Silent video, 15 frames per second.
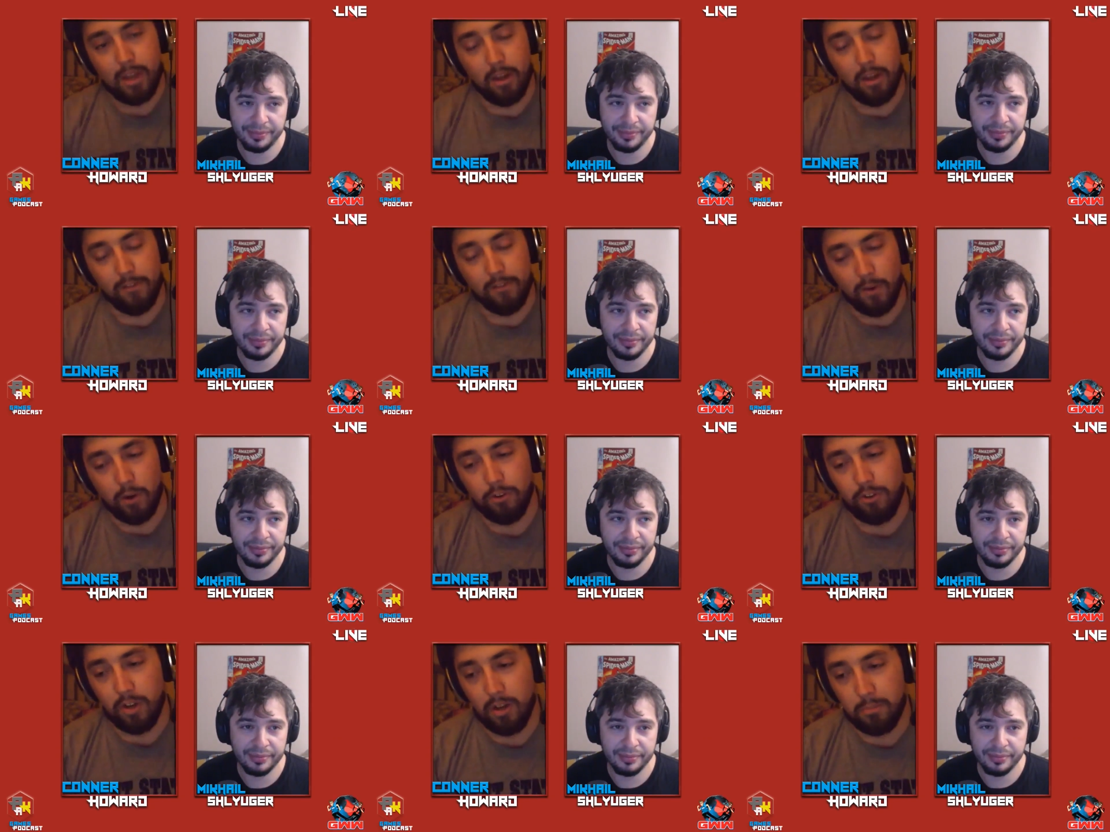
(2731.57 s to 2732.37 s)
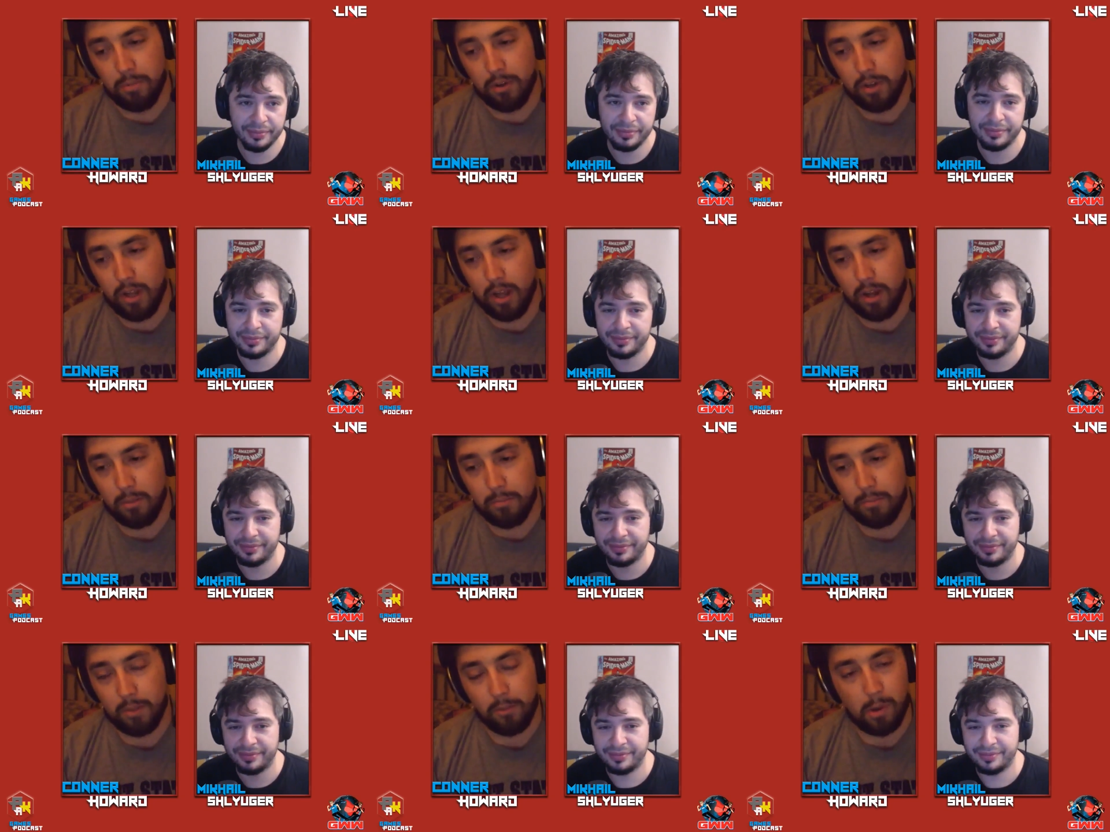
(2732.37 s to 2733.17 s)
Speaker 1: unfortunate, but
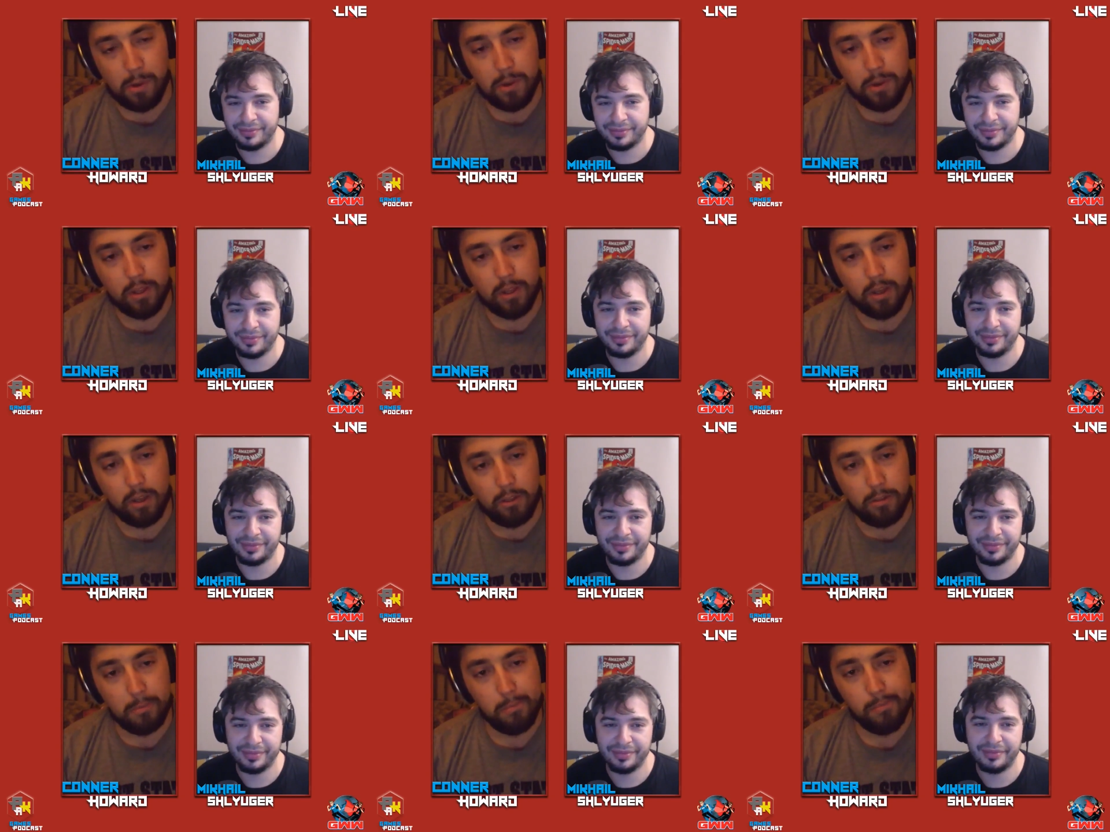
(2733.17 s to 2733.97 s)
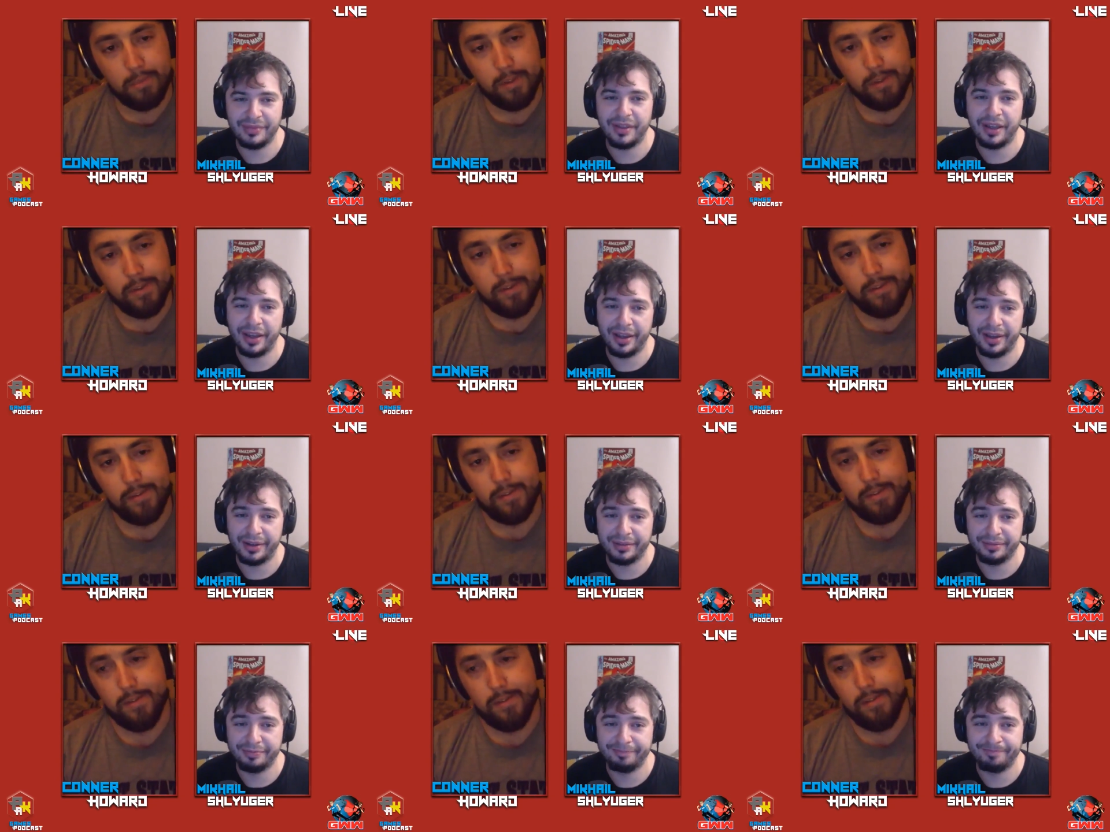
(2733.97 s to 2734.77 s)
yeah, that's probably the case.
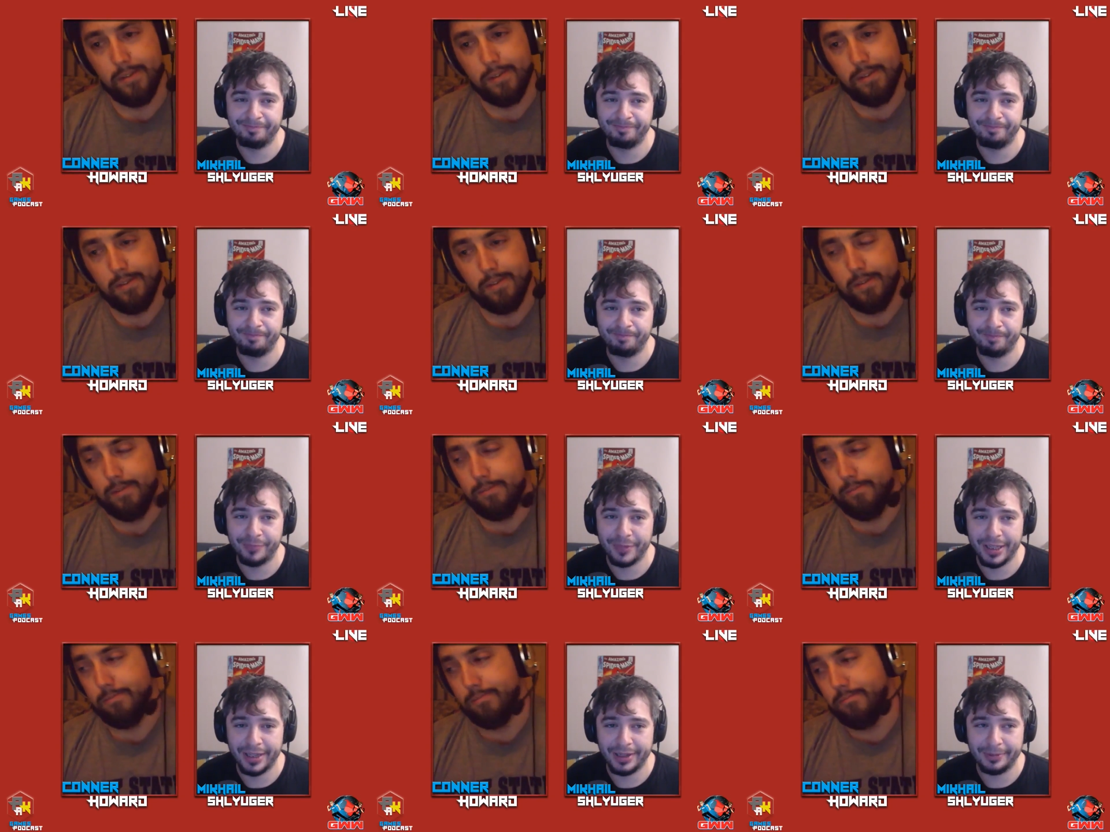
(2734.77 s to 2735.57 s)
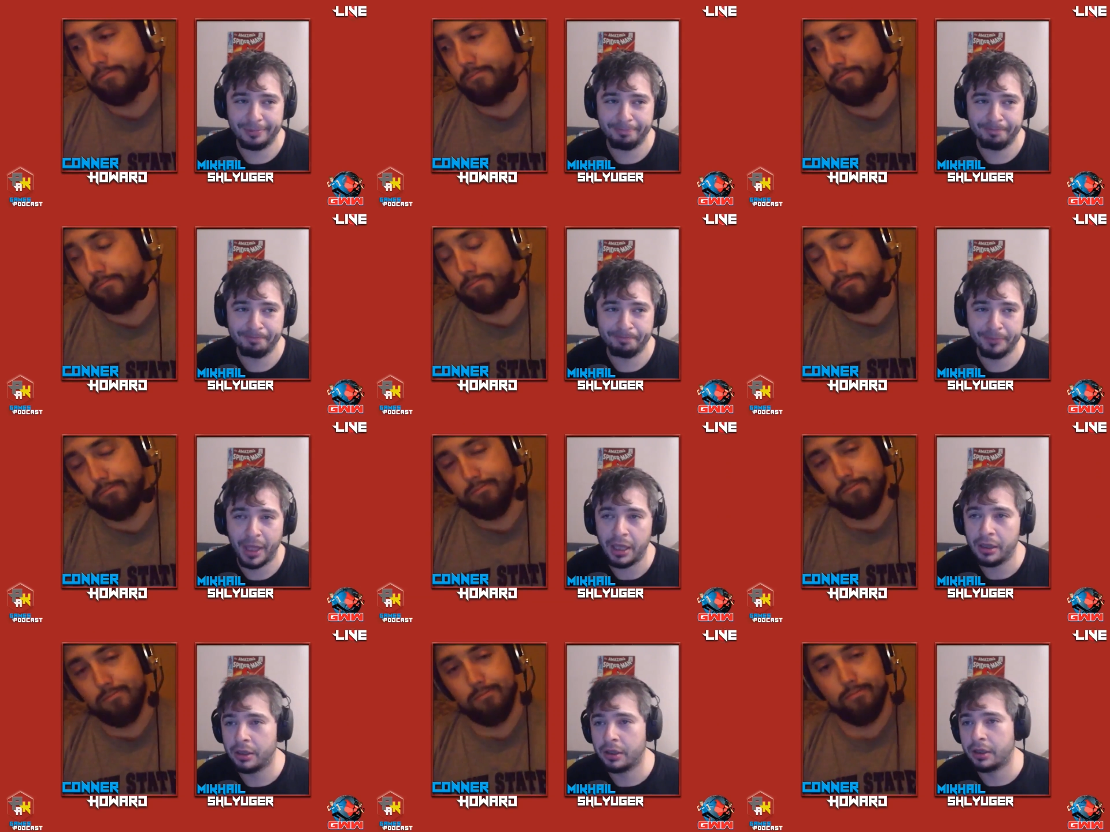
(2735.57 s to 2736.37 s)
Speaker 2: Yeah. Yeah.
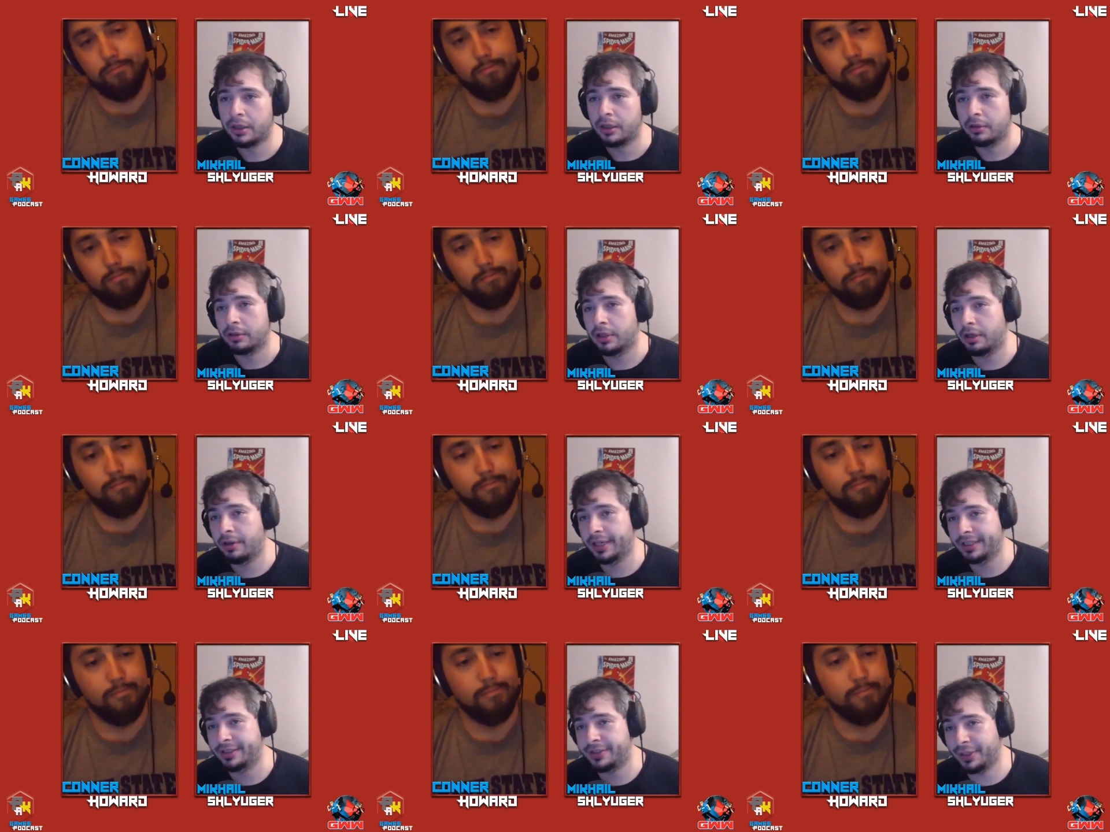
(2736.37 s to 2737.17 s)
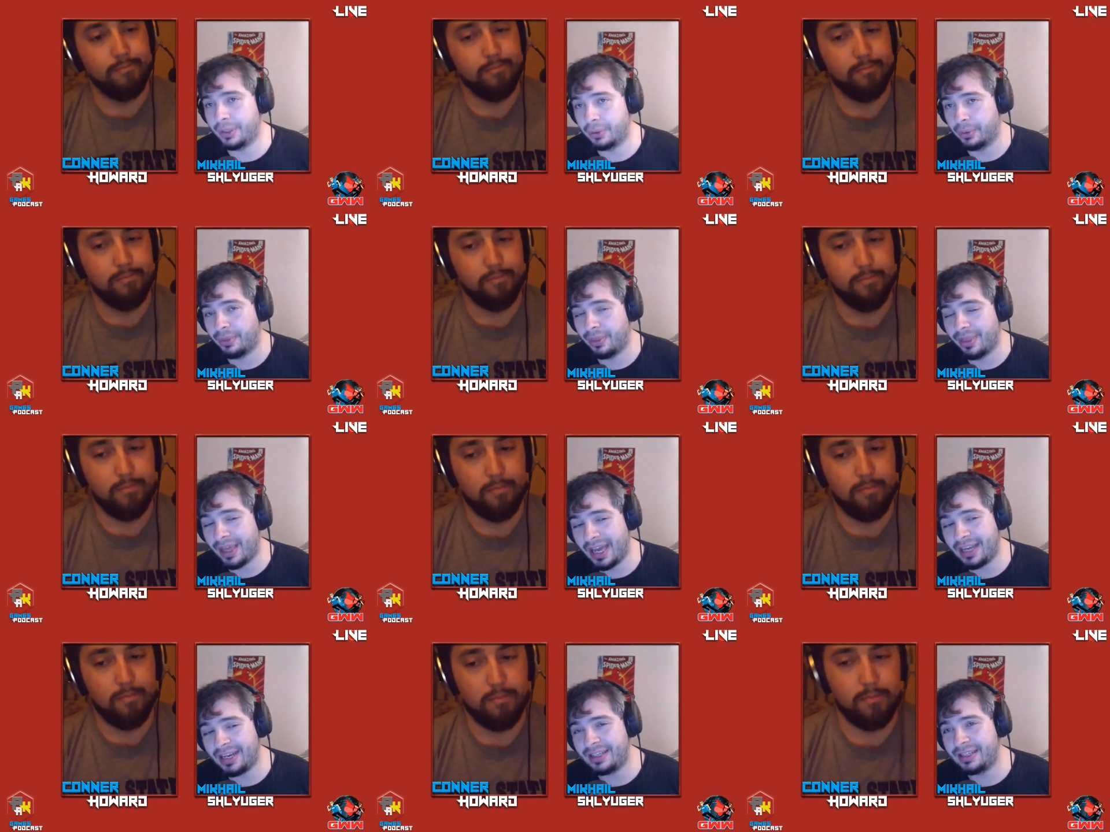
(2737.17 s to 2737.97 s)
All right. So
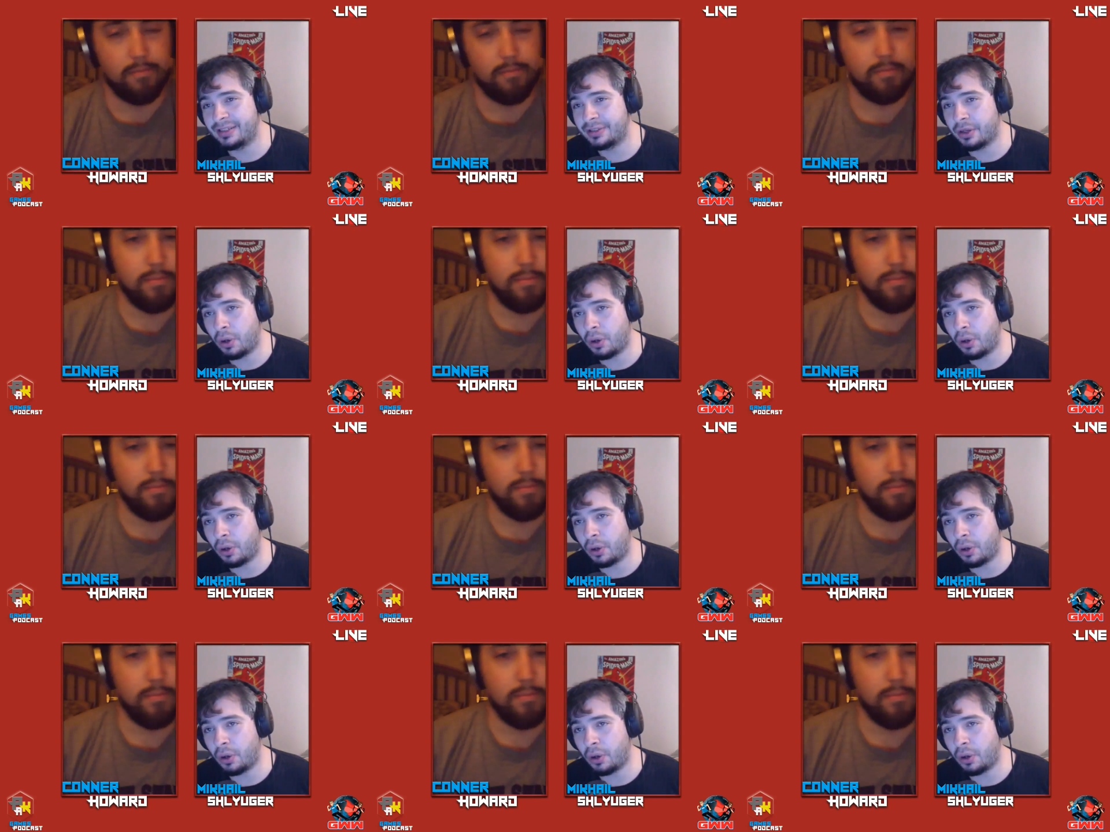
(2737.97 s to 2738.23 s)
that is